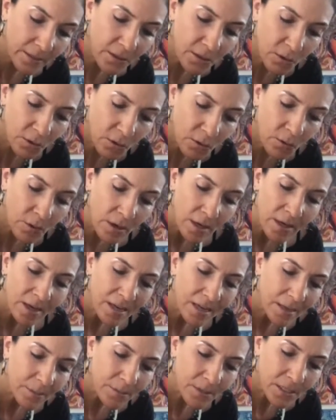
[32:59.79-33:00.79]
So
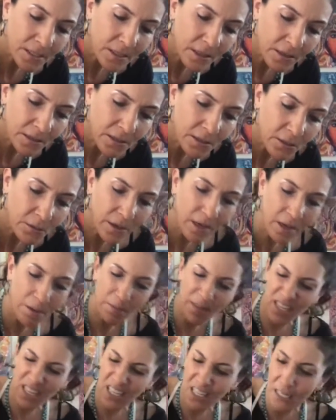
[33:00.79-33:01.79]
I'm just also
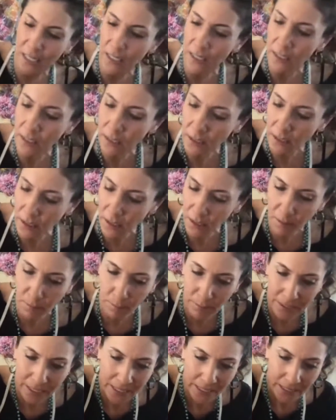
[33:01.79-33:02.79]
coming in and kind of
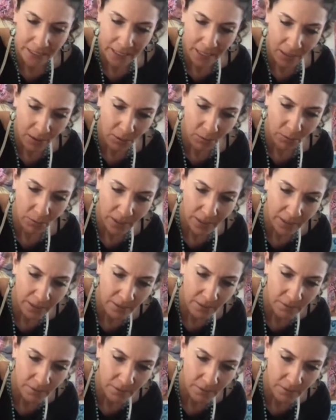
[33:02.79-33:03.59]
blending out what